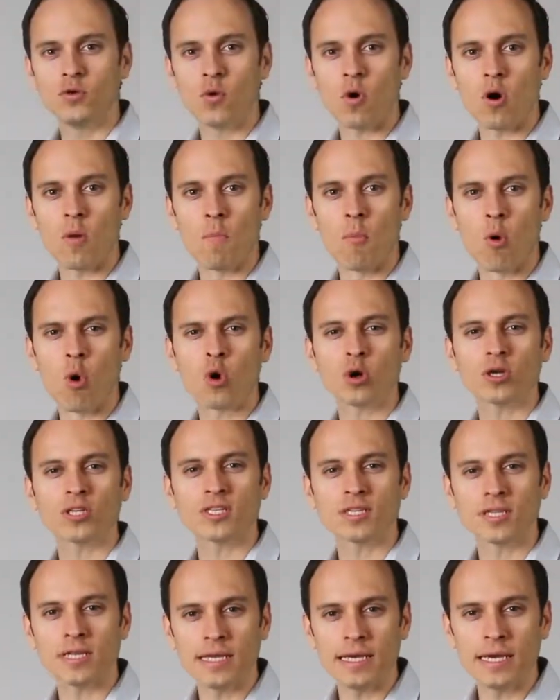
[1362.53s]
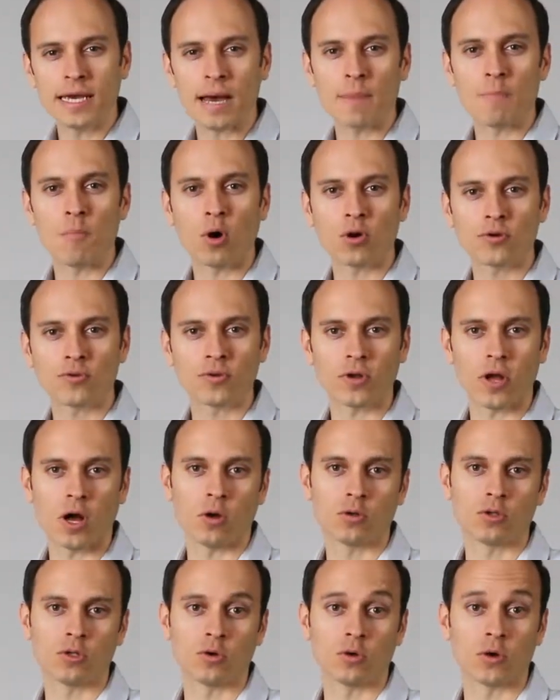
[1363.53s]
you a more sleek and modern
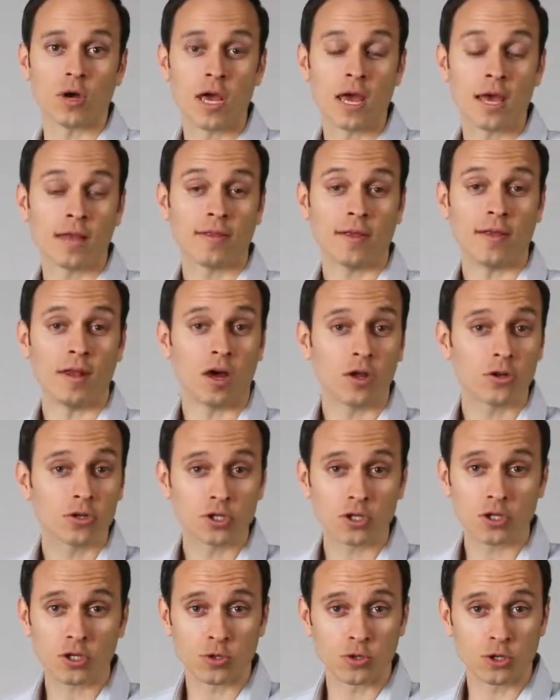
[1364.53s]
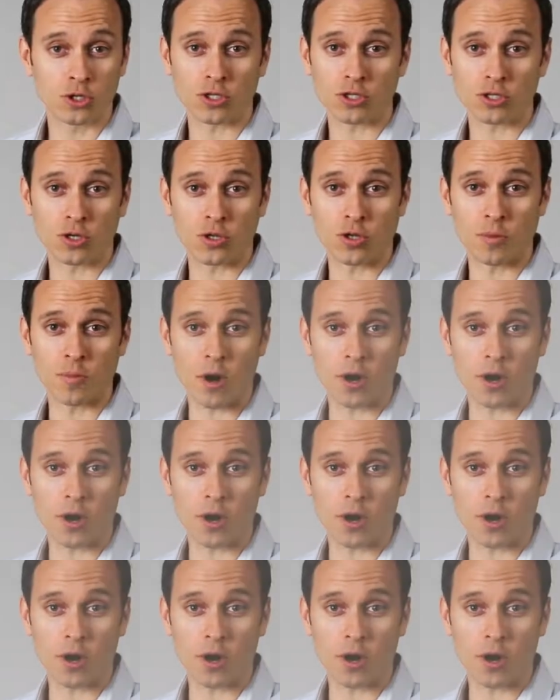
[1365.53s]
outlook than other solutions on the